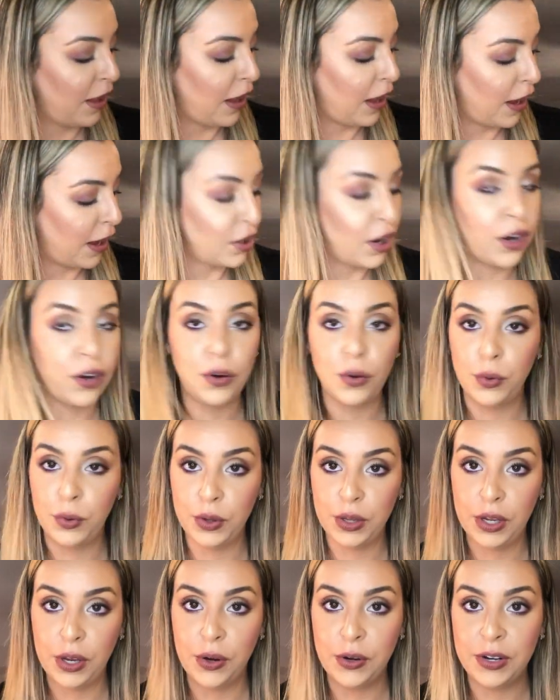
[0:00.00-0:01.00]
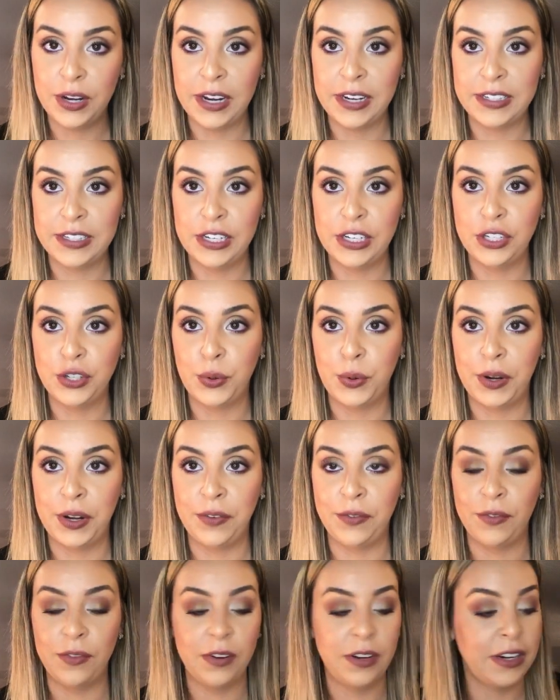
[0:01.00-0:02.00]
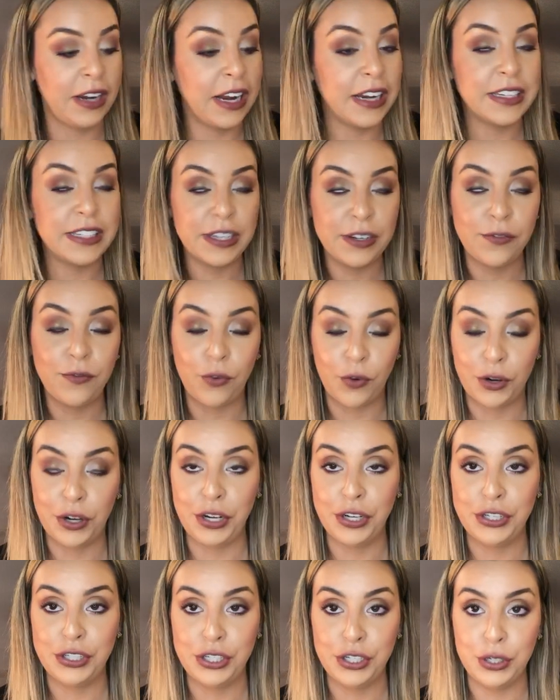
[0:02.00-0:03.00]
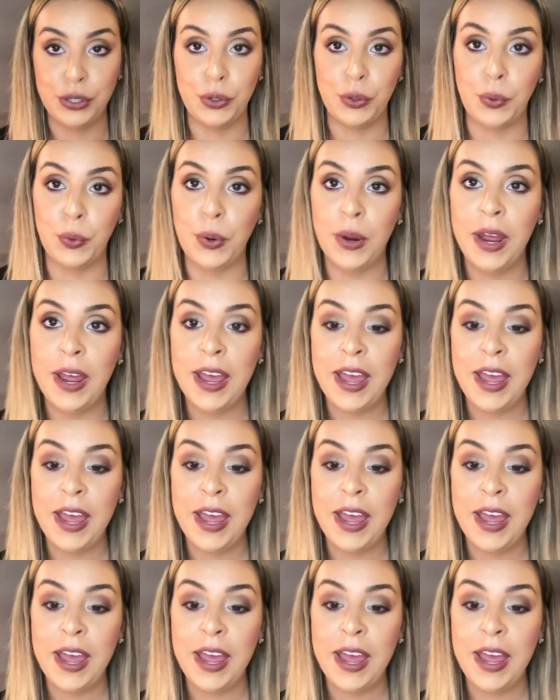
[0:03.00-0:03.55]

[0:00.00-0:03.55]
Don Julio 1942